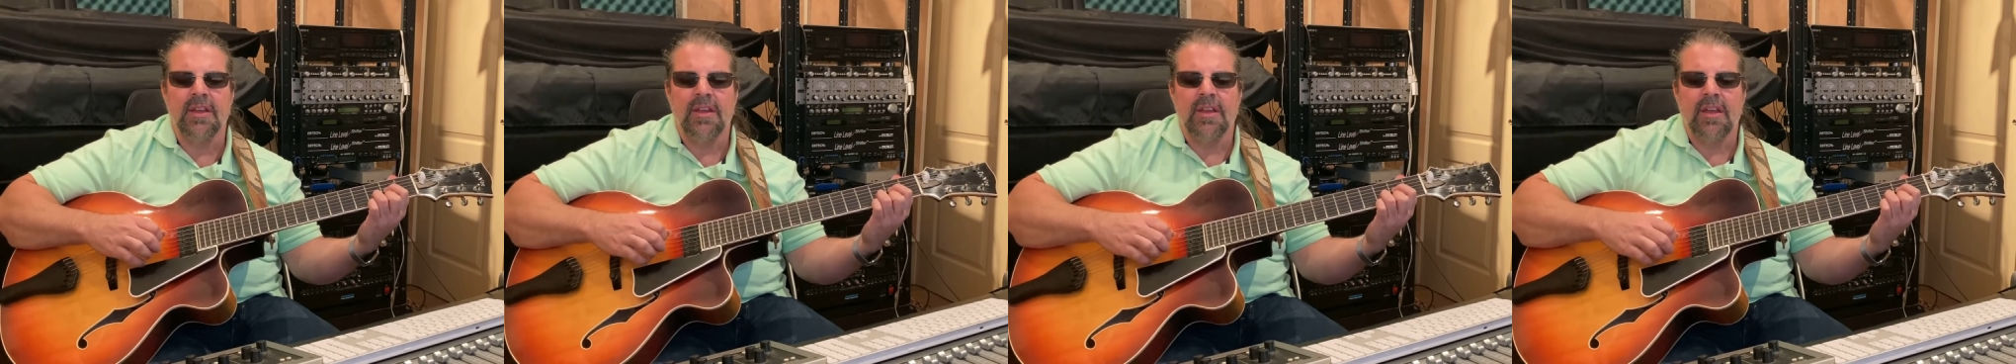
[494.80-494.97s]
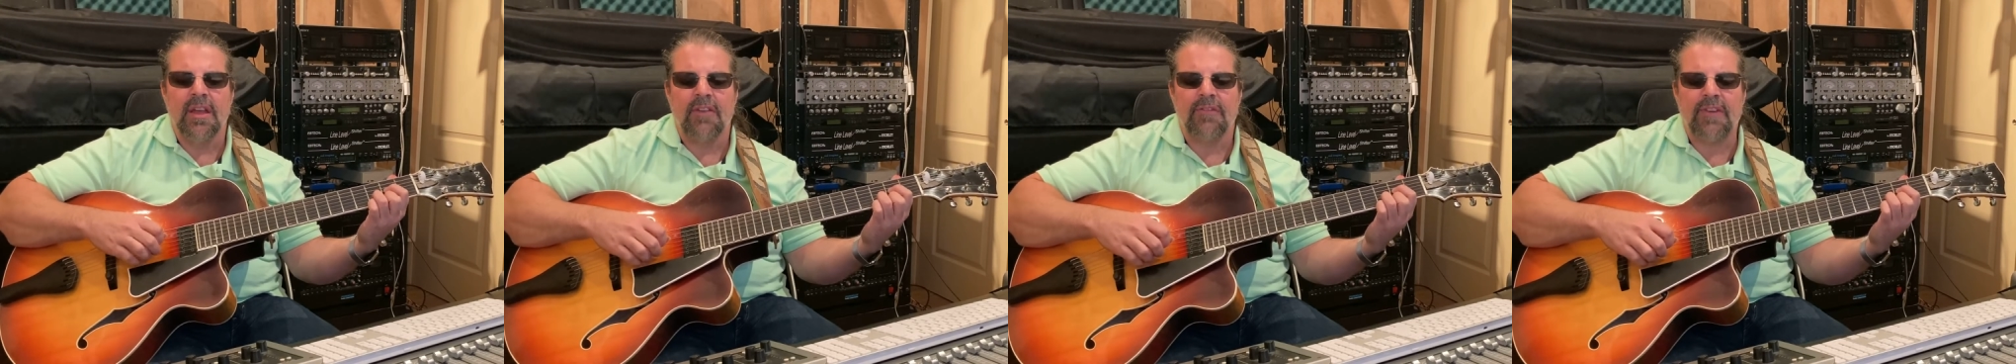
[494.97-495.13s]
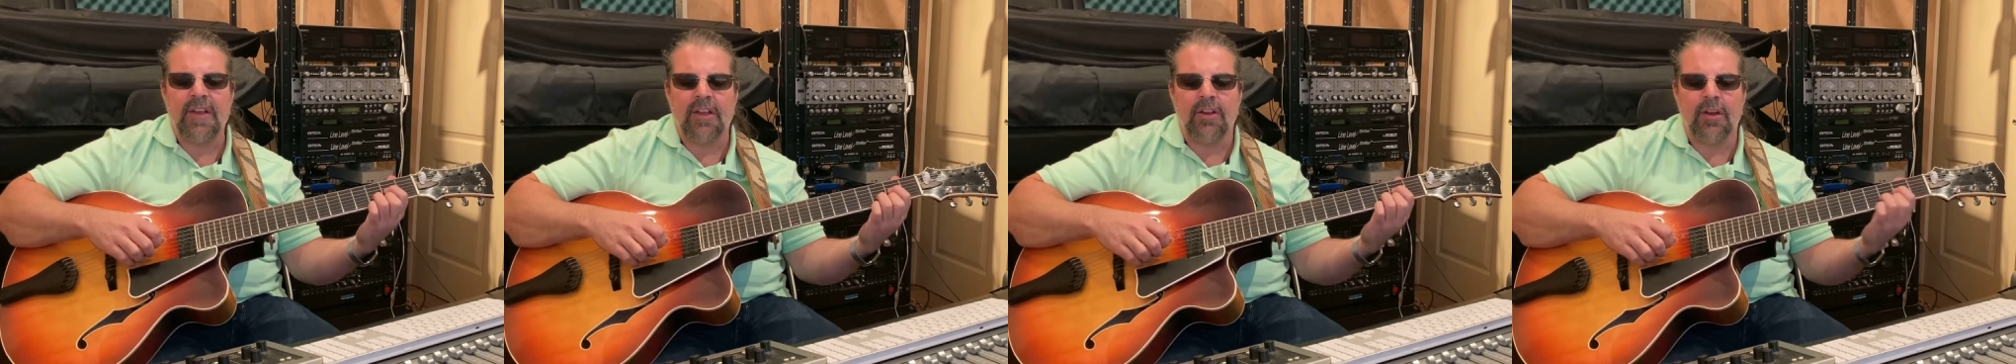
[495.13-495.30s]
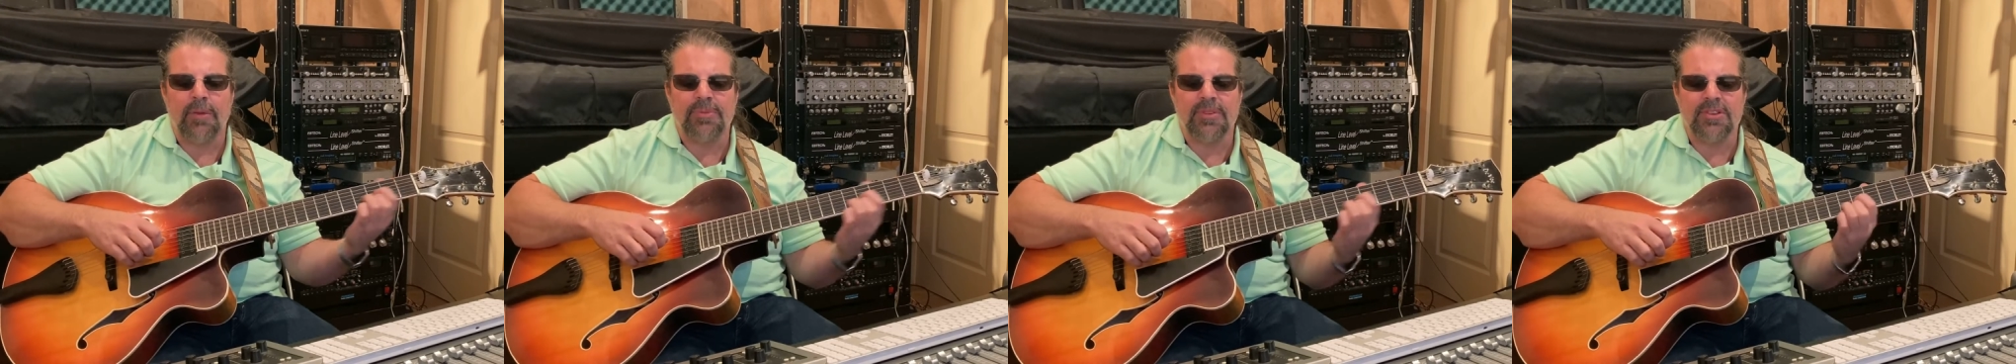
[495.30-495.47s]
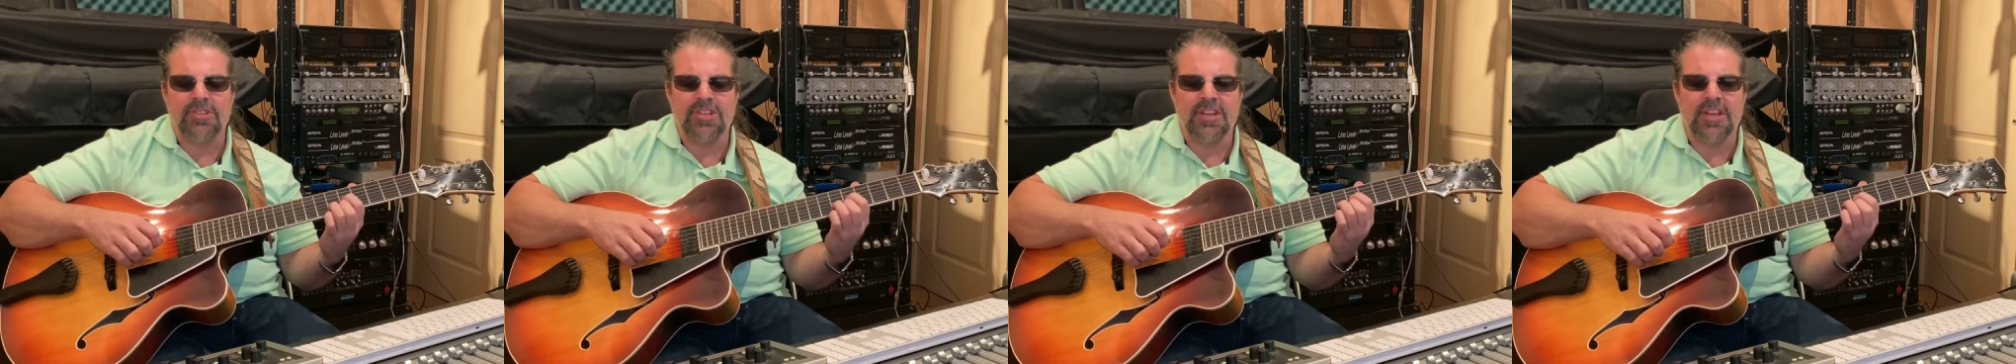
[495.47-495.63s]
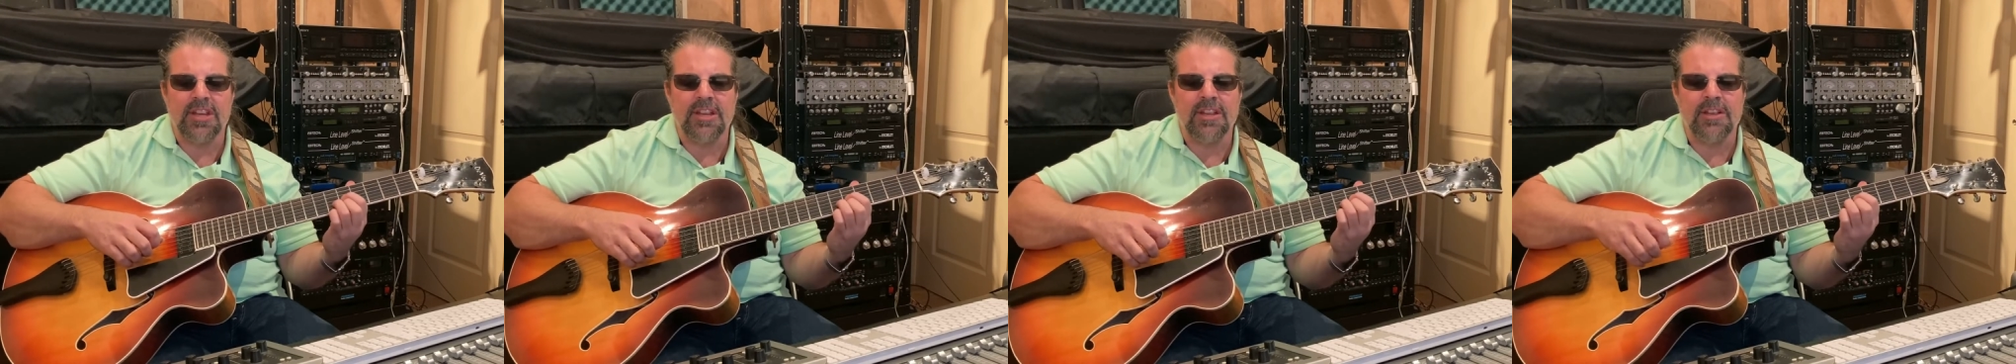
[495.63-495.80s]
If I go up to
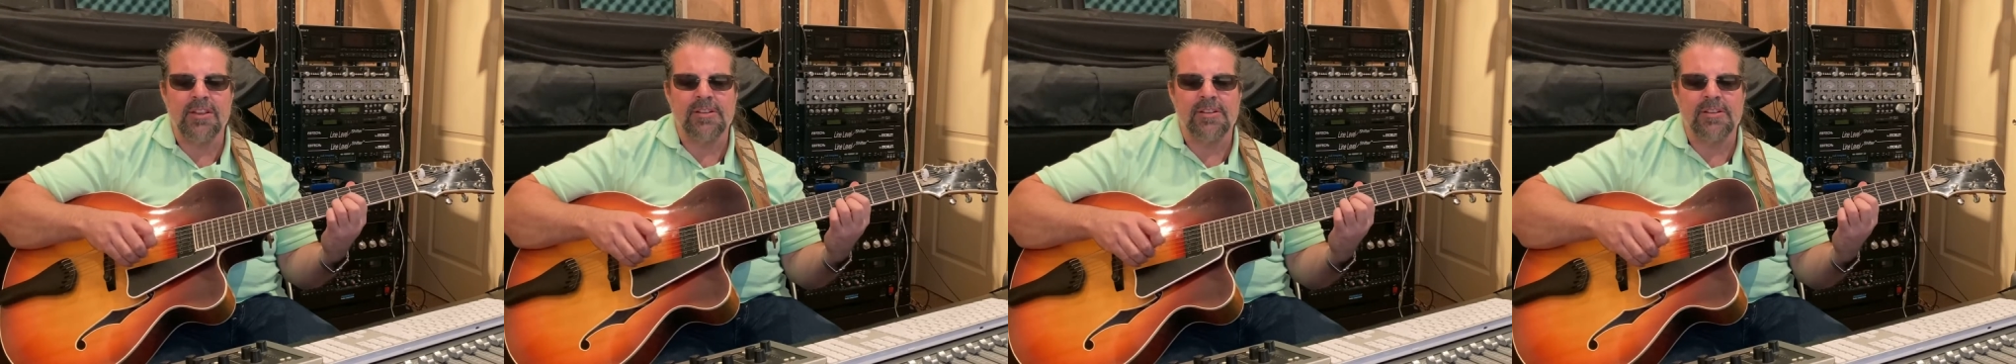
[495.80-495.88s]
G,